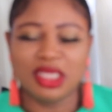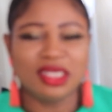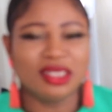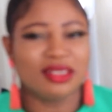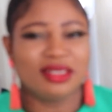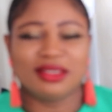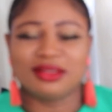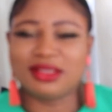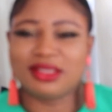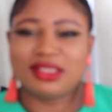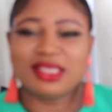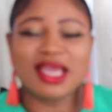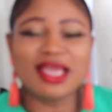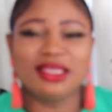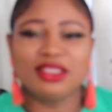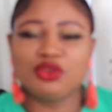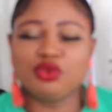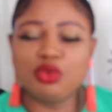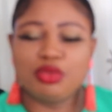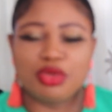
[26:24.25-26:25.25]
The
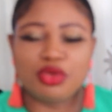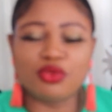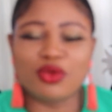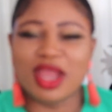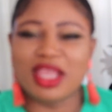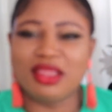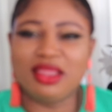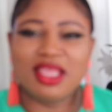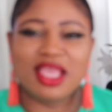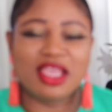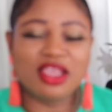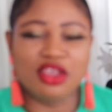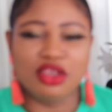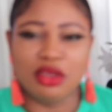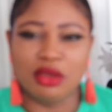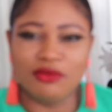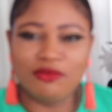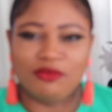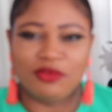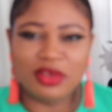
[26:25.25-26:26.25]
signs will be right there in
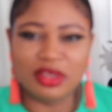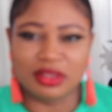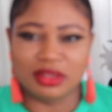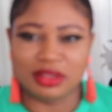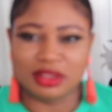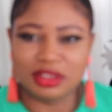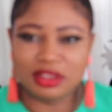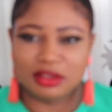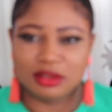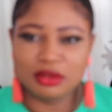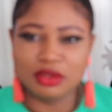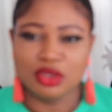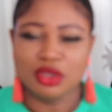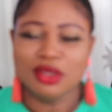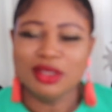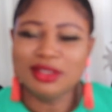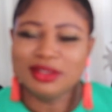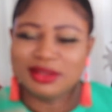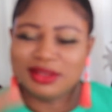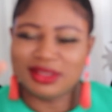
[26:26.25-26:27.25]
your face.
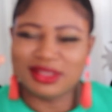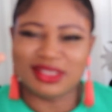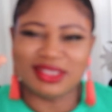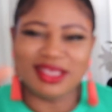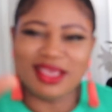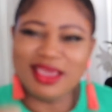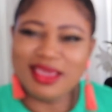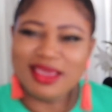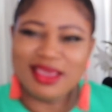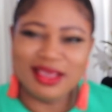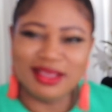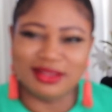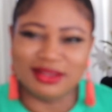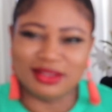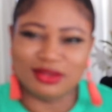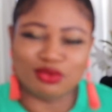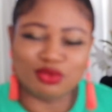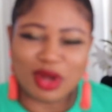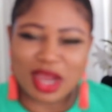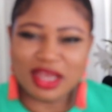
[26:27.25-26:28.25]
See
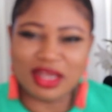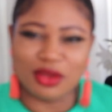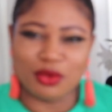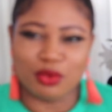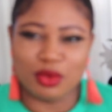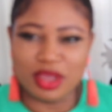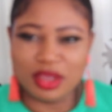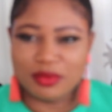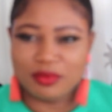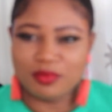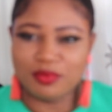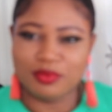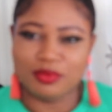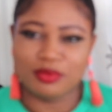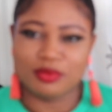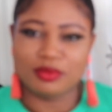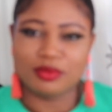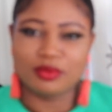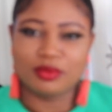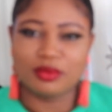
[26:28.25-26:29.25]
it right away.
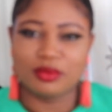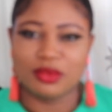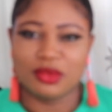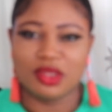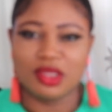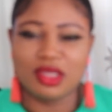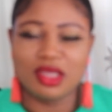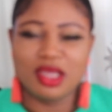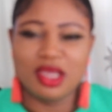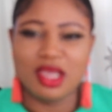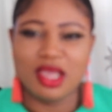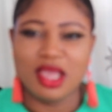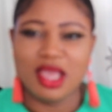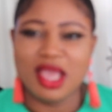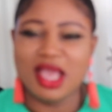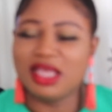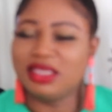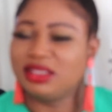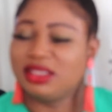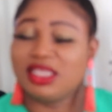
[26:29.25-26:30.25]

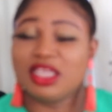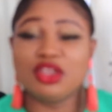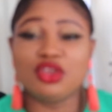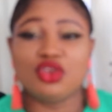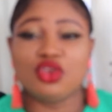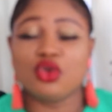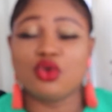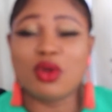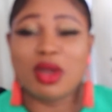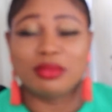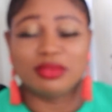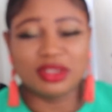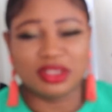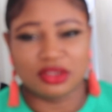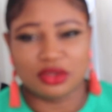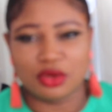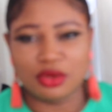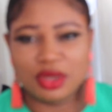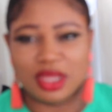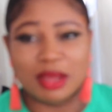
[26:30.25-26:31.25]
And say, no, I'm
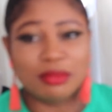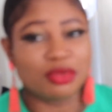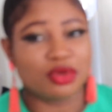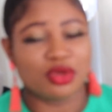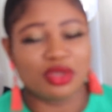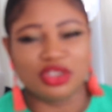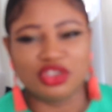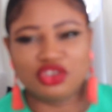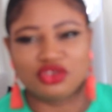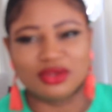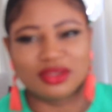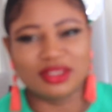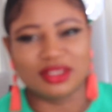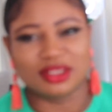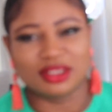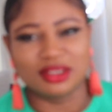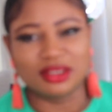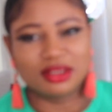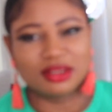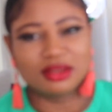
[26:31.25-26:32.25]
sorry, I'm not
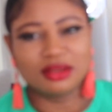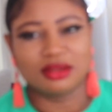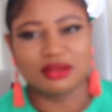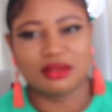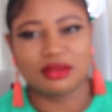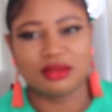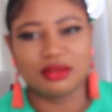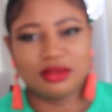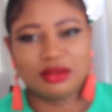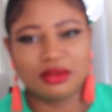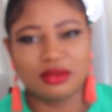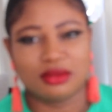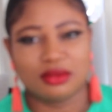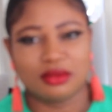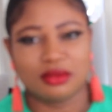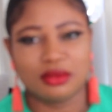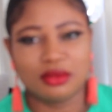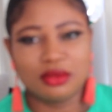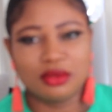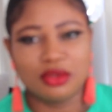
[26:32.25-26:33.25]
interested.
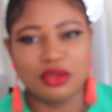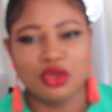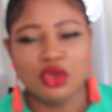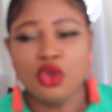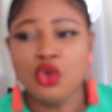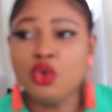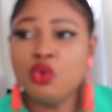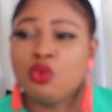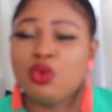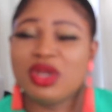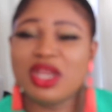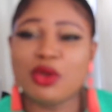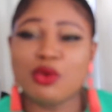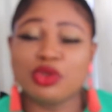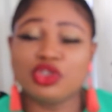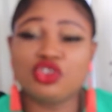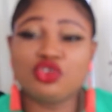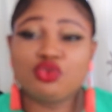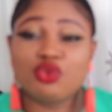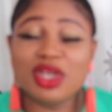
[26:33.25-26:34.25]
When I
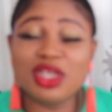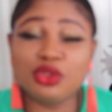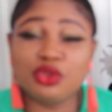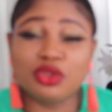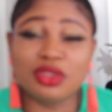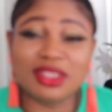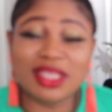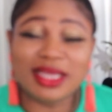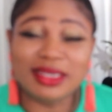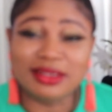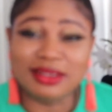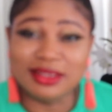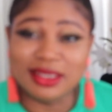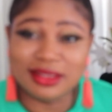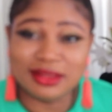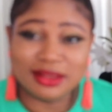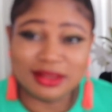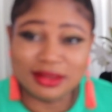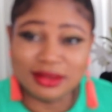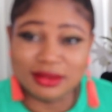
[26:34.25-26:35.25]
was ready to start
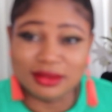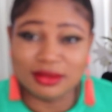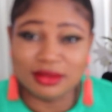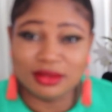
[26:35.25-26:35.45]
dating,